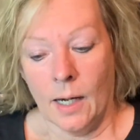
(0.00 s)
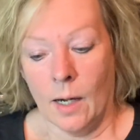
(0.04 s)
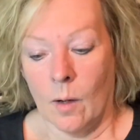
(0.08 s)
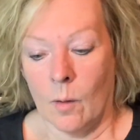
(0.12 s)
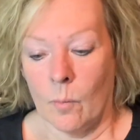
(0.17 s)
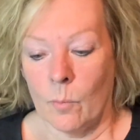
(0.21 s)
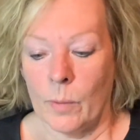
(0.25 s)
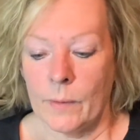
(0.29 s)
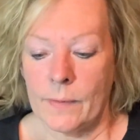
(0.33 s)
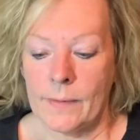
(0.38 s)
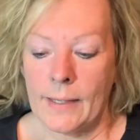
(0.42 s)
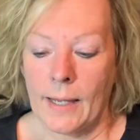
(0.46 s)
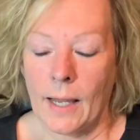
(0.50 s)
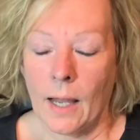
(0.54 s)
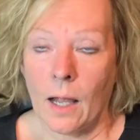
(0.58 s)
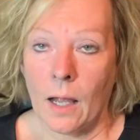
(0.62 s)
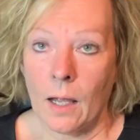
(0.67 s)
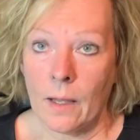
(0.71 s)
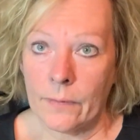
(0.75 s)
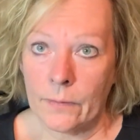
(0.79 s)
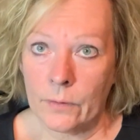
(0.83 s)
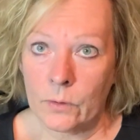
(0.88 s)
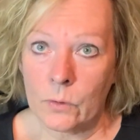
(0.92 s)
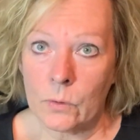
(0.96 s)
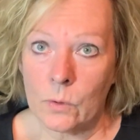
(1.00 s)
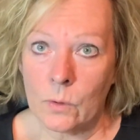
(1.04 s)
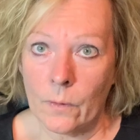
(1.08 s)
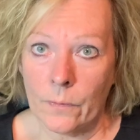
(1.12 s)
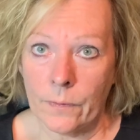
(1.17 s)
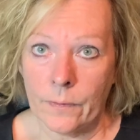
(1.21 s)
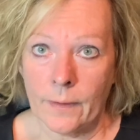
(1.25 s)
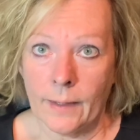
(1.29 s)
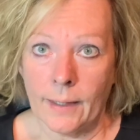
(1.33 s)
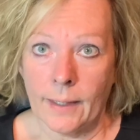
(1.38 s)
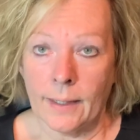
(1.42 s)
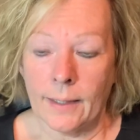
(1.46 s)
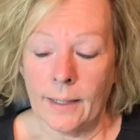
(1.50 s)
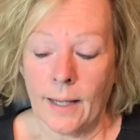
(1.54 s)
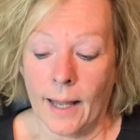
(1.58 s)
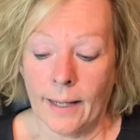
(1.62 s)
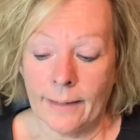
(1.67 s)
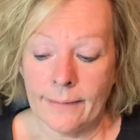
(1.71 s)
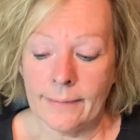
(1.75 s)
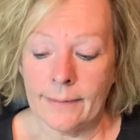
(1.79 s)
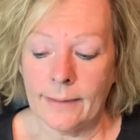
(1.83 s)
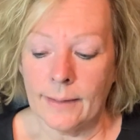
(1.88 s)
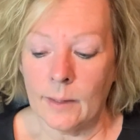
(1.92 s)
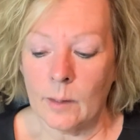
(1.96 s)
But the other cool thing I
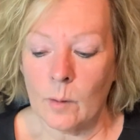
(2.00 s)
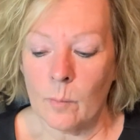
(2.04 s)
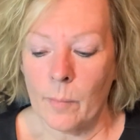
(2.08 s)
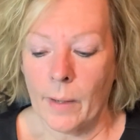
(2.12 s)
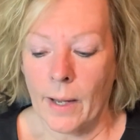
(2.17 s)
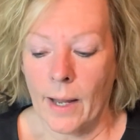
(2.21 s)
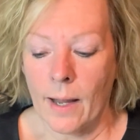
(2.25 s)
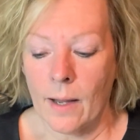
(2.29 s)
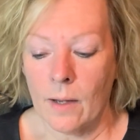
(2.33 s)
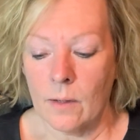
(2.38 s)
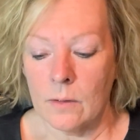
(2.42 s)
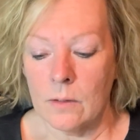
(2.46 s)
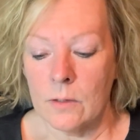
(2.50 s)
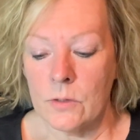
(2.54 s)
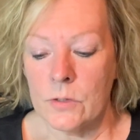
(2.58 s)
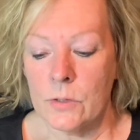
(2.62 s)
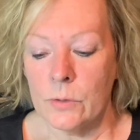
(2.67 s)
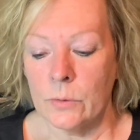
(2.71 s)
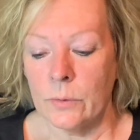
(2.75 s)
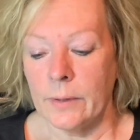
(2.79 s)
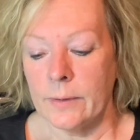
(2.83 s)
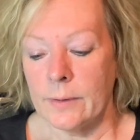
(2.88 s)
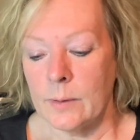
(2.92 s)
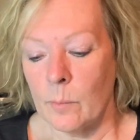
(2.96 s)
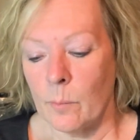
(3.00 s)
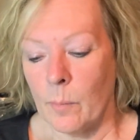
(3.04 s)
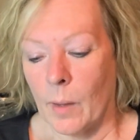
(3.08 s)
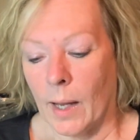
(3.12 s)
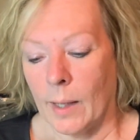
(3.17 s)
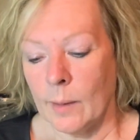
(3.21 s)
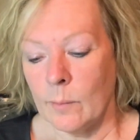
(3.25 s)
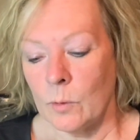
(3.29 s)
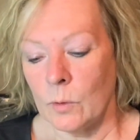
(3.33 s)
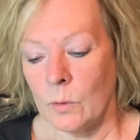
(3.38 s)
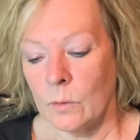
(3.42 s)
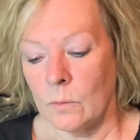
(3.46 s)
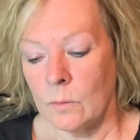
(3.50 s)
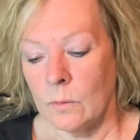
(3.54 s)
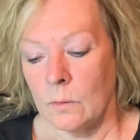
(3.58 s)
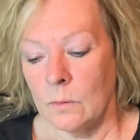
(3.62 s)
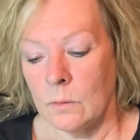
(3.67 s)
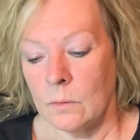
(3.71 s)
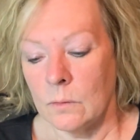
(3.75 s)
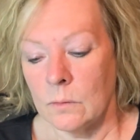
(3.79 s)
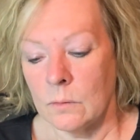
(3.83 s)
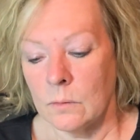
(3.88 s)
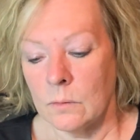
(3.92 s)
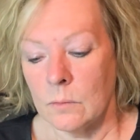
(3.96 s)
think about doing the
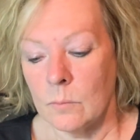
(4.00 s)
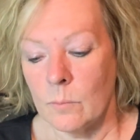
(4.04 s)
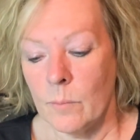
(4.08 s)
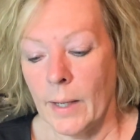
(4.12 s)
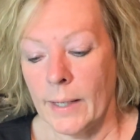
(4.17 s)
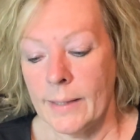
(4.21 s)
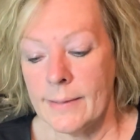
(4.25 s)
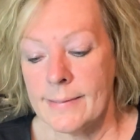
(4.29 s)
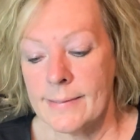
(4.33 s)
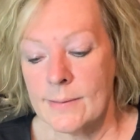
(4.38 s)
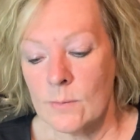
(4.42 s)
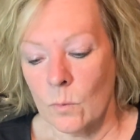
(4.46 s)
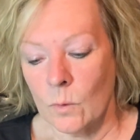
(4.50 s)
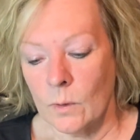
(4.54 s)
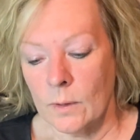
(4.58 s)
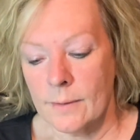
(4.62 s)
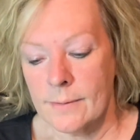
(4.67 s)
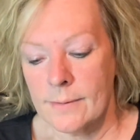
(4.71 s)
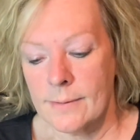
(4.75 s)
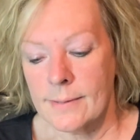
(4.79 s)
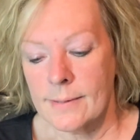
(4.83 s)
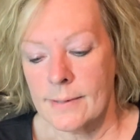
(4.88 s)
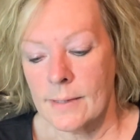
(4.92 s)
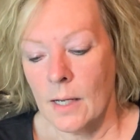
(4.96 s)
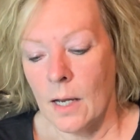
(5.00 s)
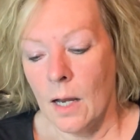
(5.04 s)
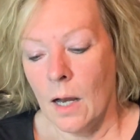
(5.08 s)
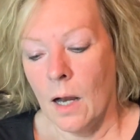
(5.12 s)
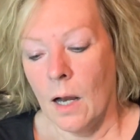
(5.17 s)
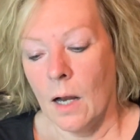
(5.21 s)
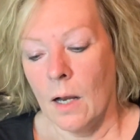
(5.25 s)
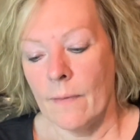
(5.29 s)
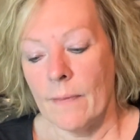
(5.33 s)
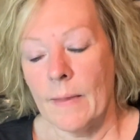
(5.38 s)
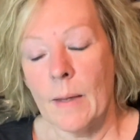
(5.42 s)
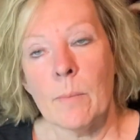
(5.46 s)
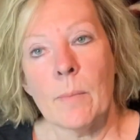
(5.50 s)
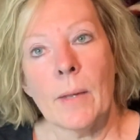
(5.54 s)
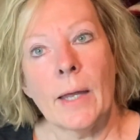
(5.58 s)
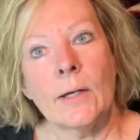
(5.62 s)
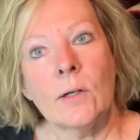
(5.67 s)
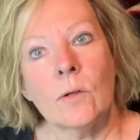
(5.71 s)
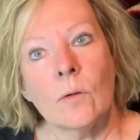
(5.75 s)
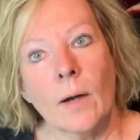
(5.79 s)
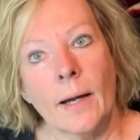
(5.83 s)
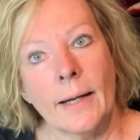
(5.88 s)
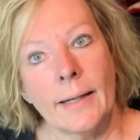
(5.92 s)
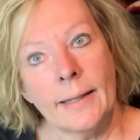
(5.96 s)
Bible-based ones, they make
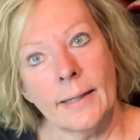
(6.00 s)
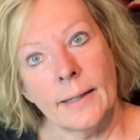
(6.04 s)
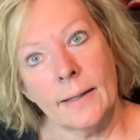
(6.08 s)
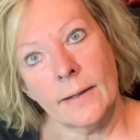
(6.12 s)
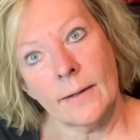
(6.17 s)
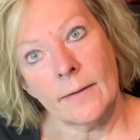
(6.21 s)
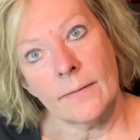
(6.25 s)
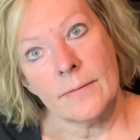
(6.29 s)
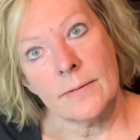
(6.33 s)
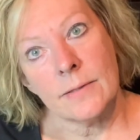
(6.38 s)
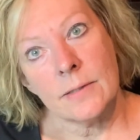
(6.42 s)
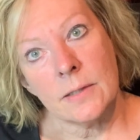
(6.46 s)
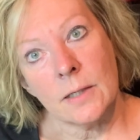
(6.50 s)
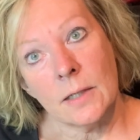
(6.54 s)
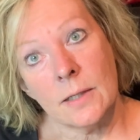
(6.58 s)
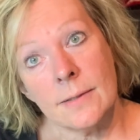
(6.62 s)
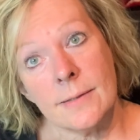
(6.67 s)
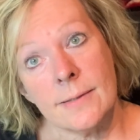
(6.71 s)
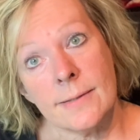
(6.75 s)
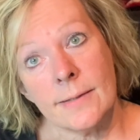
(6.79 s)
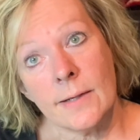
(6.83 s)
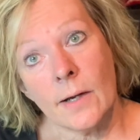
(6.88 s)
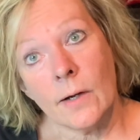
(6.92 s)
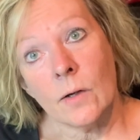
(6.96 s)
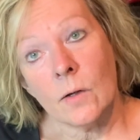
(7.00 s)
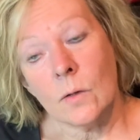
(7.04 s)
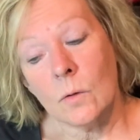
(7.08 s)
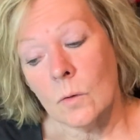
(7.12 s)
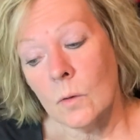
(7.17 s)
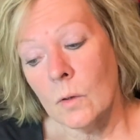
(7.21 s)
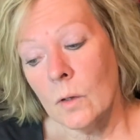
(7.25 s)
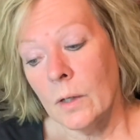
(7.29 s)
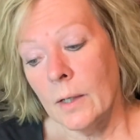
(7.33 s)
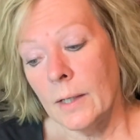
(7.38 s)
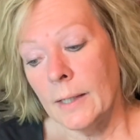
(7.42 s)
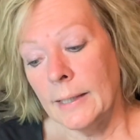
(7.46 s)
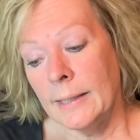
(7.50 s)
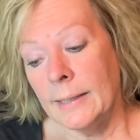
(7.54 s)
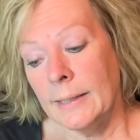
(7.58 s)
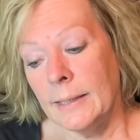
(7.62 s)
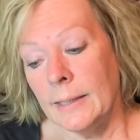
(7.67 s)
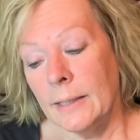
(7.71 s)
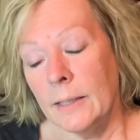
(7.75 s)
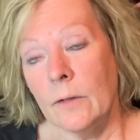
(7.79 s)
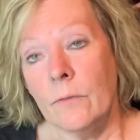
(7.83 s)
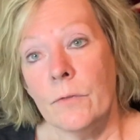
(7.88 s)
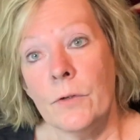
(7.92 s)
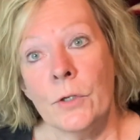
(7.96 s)
great gifts. And so
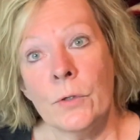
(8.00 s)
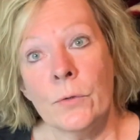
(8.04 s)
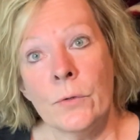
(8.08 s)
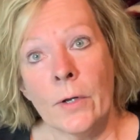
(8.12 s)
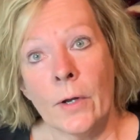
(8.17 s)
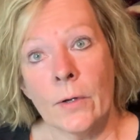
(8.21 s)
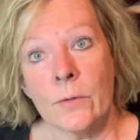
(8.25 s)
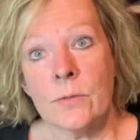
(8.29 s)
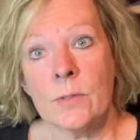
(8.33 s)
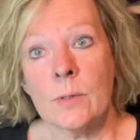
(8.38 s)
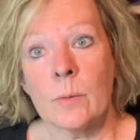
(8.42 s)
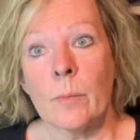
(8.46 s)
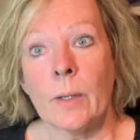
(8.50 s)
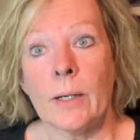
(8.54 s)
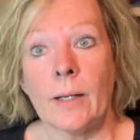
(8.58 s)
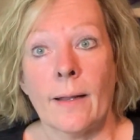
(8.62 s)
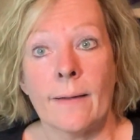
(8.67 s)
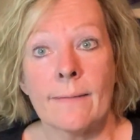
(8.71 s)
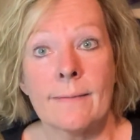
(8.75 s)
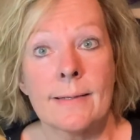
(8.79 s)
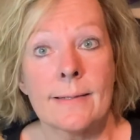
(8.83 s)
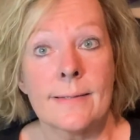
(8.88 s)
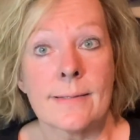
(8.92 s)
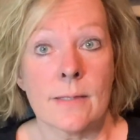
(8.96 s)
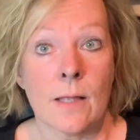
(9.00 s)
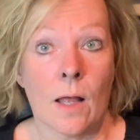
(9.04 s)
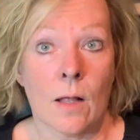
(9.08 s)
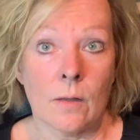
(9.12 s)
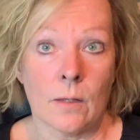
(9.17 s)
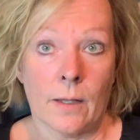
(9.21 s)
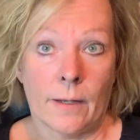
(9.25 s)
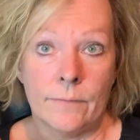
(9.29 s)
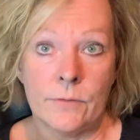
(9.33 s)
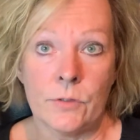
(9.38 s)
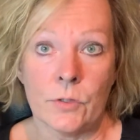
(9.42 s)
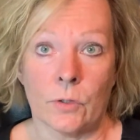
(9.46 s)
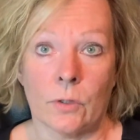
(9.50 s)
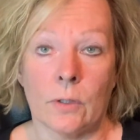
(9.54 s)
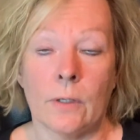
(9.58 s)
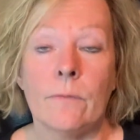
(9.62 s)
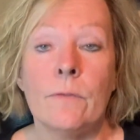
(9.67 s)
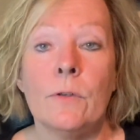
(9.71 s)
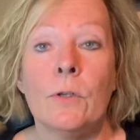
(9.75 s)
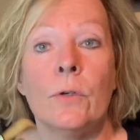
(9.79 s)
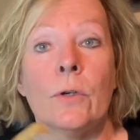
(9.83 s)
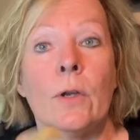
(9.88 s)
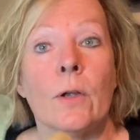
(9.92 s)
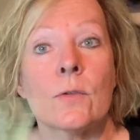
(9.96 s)
if you know somebody like this Thought Life Journal,
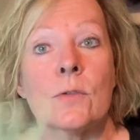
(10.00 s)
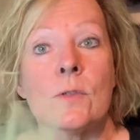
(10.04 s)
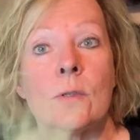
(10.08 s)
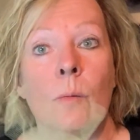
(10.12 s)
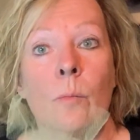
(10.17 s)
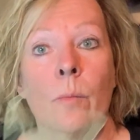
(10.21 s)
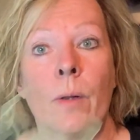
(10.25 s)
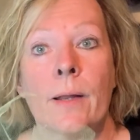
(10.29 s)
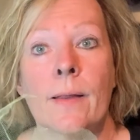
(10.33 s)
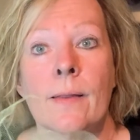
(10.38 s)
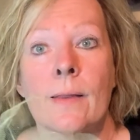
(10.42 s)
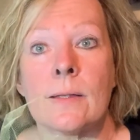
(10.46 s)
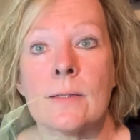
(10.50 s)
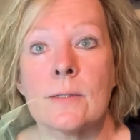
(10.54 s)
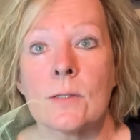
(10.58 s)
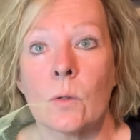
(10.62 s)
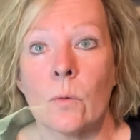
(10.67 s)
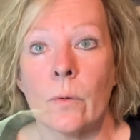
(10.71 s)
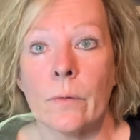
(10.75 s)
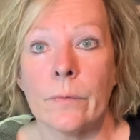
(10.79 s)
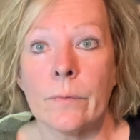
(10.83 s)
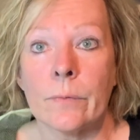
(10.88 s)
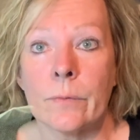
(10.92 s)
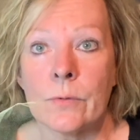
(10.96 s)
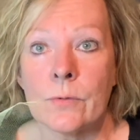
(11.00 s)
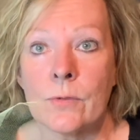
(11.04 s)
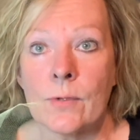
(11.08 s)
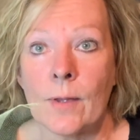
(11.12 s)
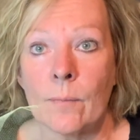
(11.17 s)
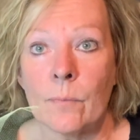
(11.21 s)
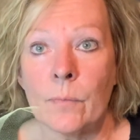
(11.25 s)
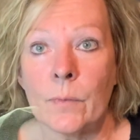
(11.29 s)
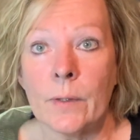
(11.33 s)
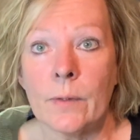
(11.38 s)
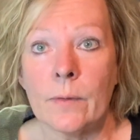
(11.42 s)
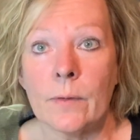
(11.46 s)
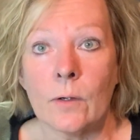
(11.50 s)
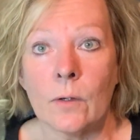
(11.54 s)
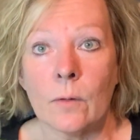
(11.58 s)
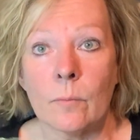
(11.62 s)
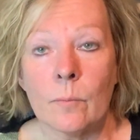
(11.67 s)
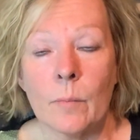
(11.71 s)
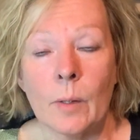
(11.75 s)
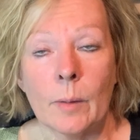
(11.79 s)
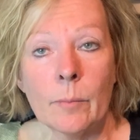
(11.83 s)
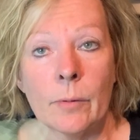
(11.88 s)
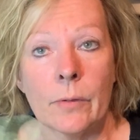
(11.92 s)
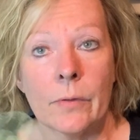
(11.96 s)
if you know somebody that's going through something,
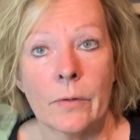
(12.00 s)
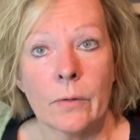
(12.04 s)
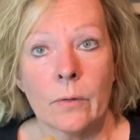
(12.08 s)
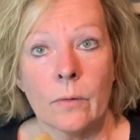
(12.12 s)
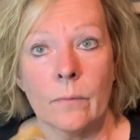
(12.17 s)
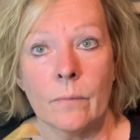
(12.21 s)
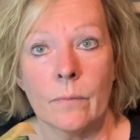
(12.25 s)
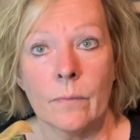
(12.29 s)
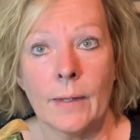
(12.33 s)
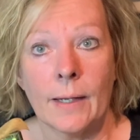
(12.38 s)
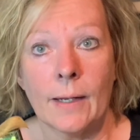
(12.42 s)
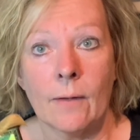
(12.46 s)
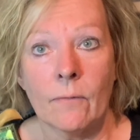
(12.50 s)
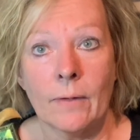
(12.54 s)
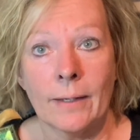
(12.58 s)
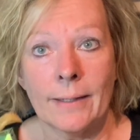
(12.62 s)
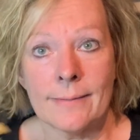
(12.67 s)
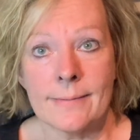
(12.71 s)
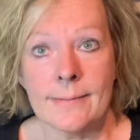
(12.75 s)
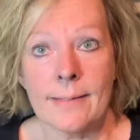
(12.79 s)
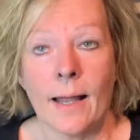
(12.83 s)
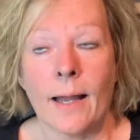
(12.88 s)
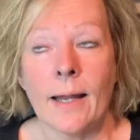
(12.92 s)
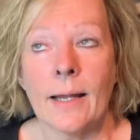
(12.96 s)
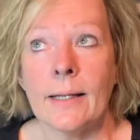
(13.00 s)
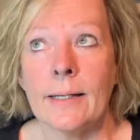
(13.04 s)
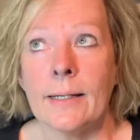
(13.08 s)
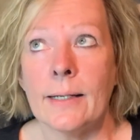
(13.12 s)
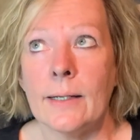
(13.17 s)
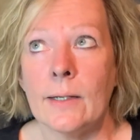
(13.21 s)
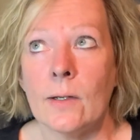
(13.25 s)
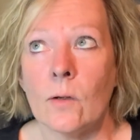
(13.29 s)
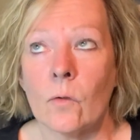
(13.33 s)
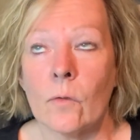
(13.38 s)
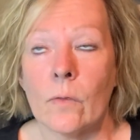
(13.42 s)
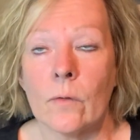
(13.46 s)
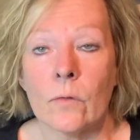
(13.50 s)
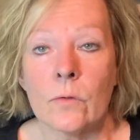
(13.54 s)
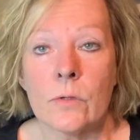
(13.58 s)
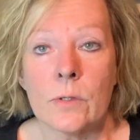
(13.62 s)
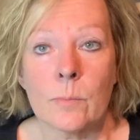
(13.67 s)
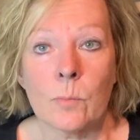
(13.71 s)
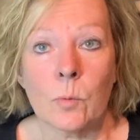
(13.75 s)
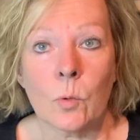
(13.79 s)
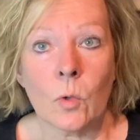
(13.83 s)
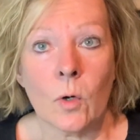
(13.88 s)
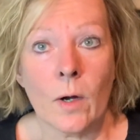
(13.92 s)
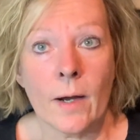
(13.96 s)
maybe they have anxiety or they're
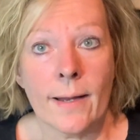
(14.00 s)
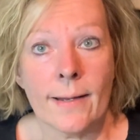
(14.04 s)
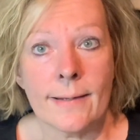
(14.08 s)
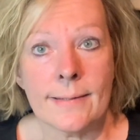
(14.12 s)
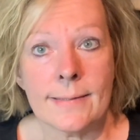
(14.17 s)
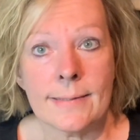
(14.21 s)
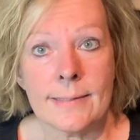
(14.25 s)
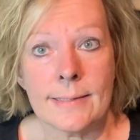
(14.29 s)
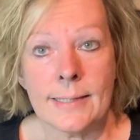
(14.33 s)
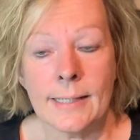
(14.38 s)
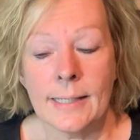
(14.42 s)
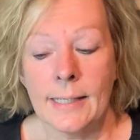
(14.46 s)
depressed,